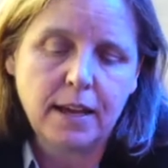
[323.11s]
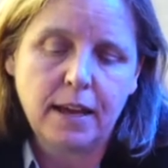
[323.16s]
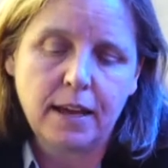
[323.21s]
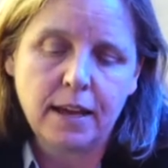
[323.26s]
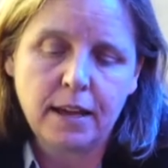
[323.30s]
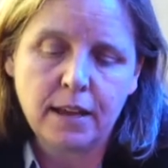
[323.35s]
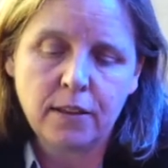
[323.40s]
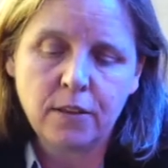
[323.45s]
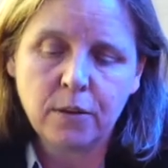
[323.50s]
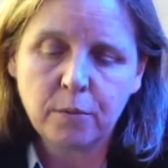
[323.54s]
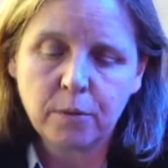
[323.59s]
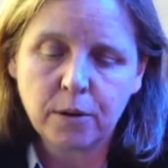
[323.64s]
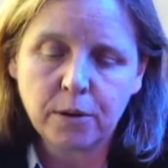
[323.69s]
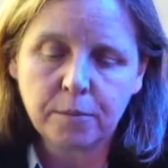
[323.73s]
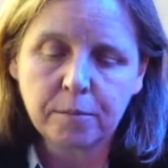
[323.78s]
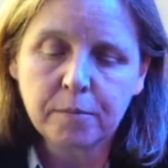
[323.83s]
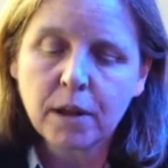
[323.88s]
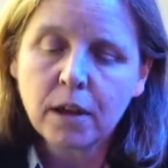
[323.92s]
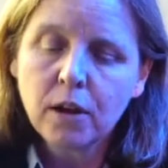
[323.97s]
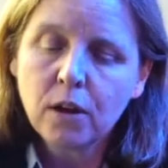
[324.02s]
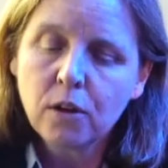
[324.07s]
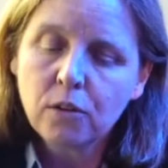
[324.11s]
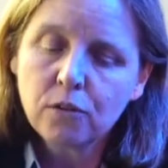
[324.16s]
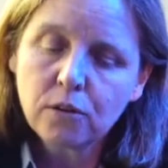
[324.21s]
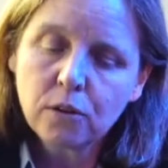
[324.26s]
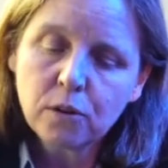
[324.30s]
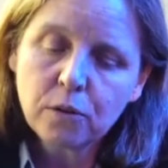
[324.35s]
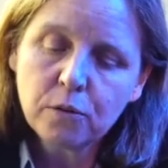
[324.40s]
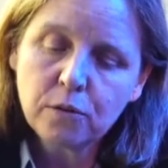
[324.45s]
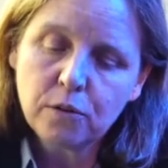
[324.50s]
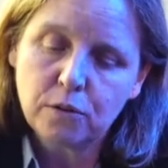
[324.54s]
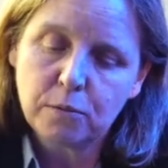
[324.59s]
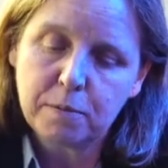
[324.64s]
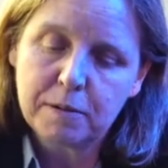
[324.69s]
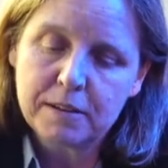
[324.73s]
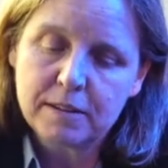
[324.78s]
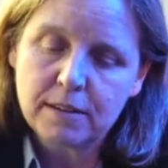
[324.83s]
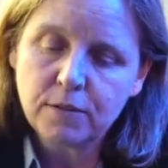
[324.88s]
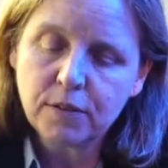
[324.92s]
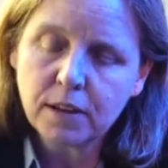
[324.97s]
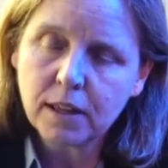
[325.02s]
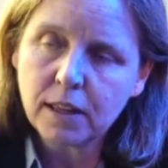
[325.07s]
uh, in the world. So
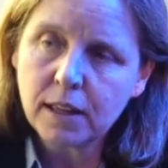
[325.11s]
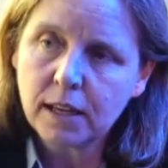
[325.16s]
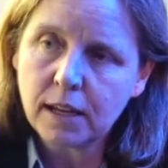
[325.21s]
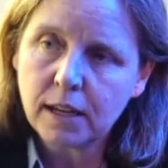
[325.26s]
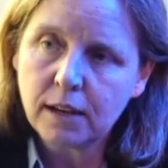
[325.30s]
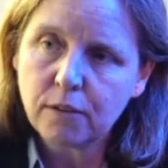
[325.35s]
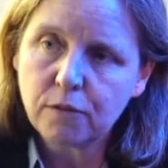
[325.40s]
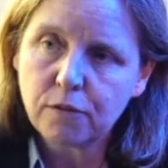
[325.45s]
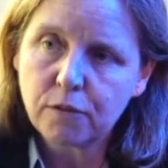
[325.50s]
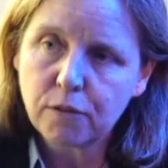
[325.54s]
specifically